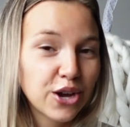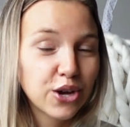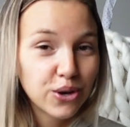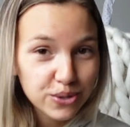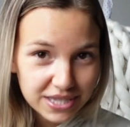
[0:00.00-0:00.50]

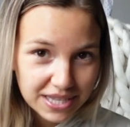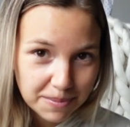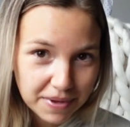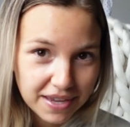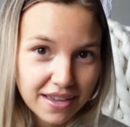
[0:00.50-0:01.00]

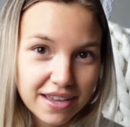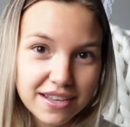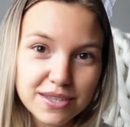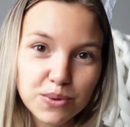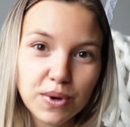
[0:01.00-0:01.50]
Co-sleeping
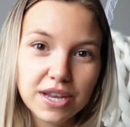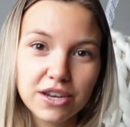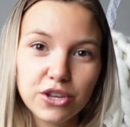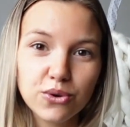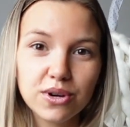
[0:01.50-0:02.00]
is when
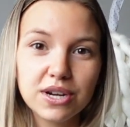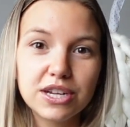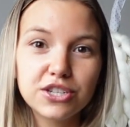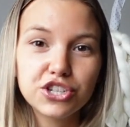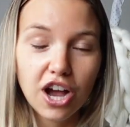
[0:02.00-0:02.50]
your
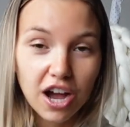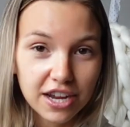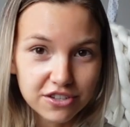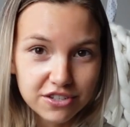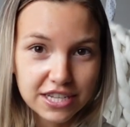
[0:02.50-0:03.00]

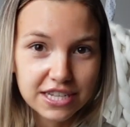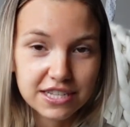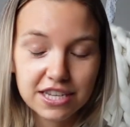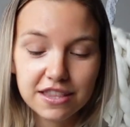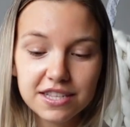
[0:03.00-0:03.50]
child
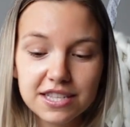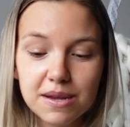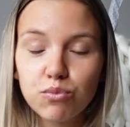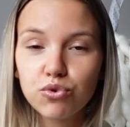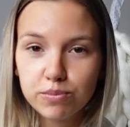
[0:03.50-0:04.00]
is in the
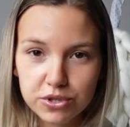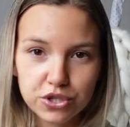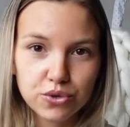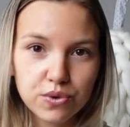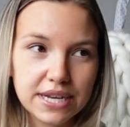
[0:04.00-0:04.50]
same room
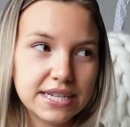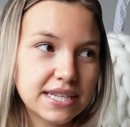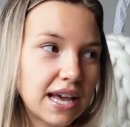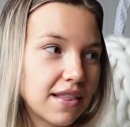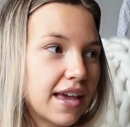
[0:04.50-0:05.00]
as you and
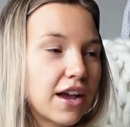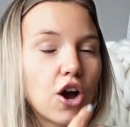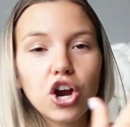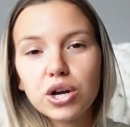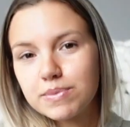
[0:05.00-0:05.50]
is at like
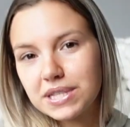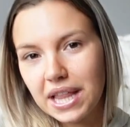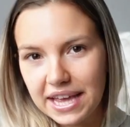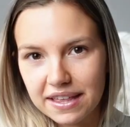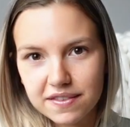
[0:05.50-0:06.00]
arm's
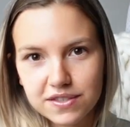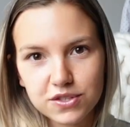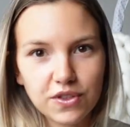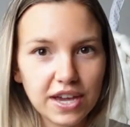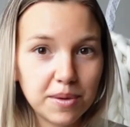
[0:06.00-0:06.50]
length.
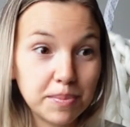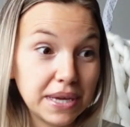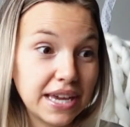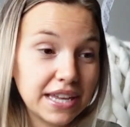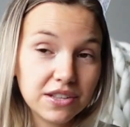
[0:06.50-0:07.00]
So that could
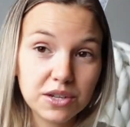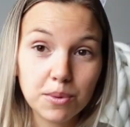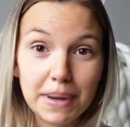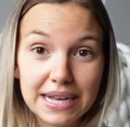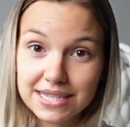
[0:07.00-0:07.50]
be in a little
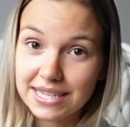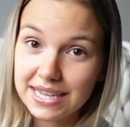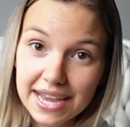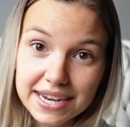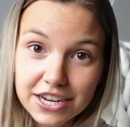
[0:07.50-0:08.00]

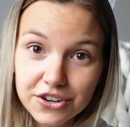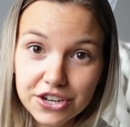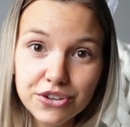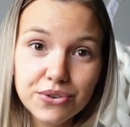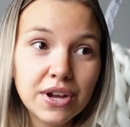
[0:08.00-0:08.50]
bassinet near
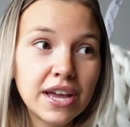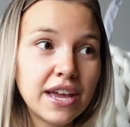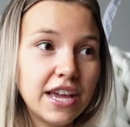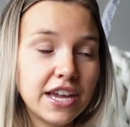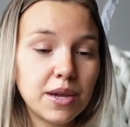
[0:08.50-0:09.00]
you.
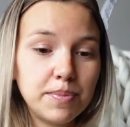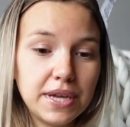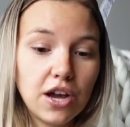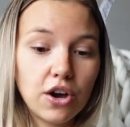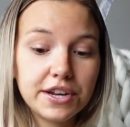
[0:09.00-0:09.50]
It could
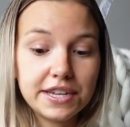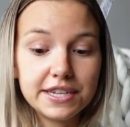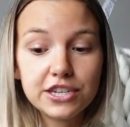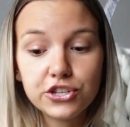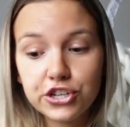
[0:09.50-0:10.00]
be on an
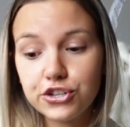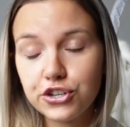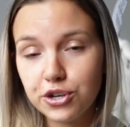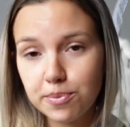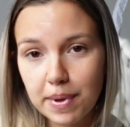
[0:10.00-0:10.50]
addition
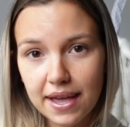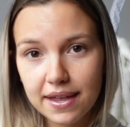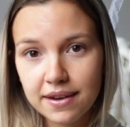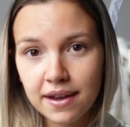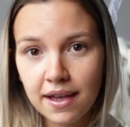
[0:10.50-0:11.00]
to your bed.